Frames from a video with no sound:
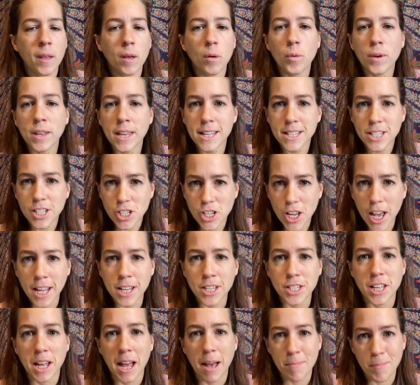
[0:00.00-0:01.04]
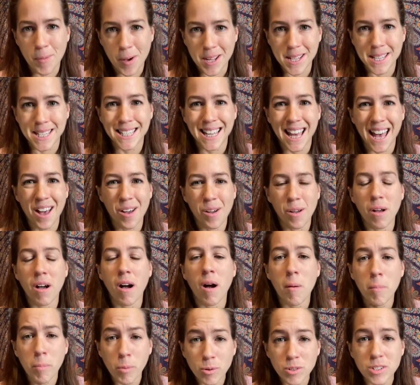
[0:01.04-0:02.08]
We need to change that mindset.
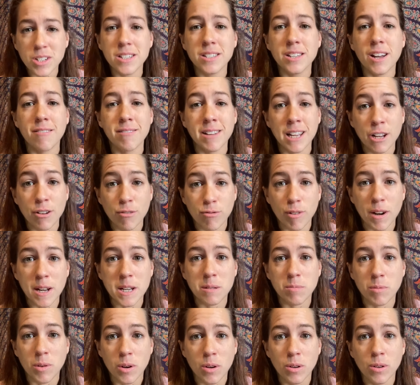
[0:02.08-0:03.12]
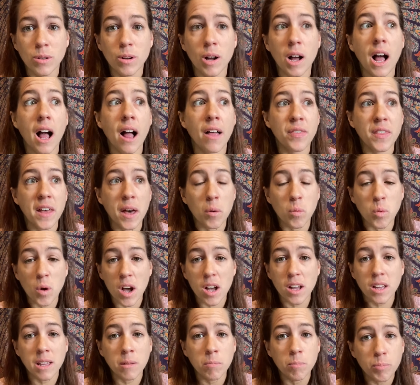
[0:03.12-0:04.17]
Our bodies are incredible and they're
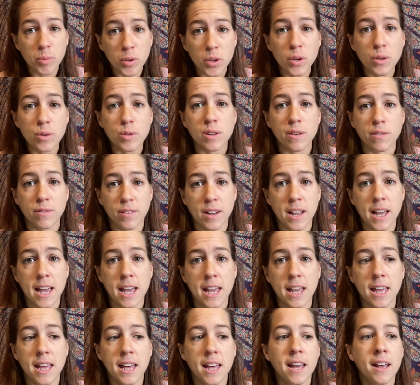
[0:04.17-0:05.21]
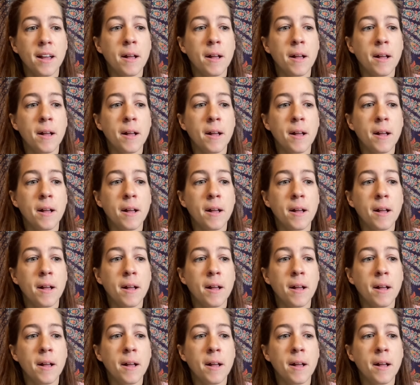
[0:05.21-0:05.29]
working beautifully.